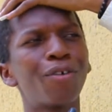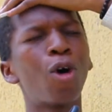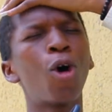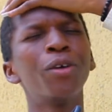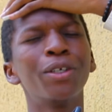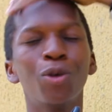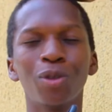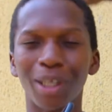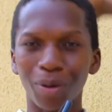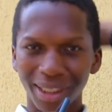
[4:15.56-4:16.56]
all the
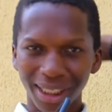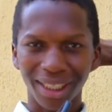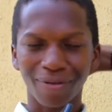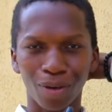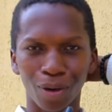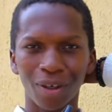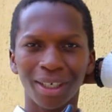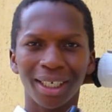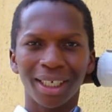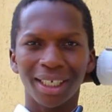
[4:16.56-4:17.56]
goals that we set for
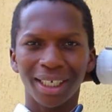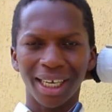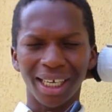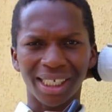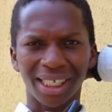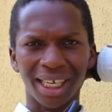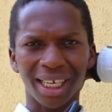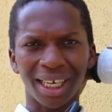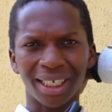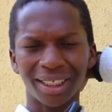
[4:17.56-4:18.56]
next
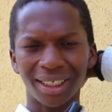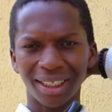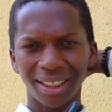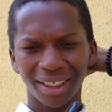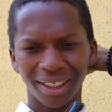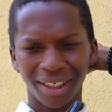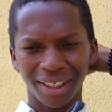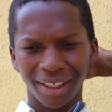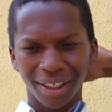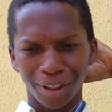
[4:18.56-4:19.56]
year, and
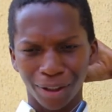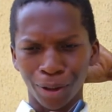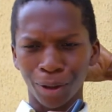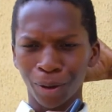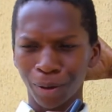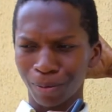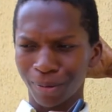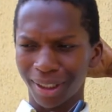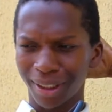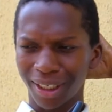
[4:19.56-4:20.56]
you know,
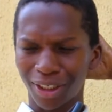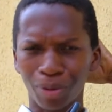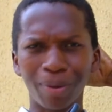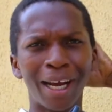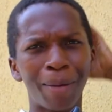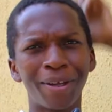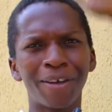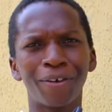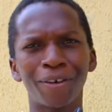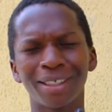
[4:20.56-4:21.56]
it should be a happy year
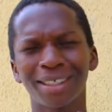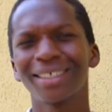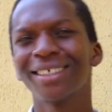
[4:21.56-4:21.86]
for us.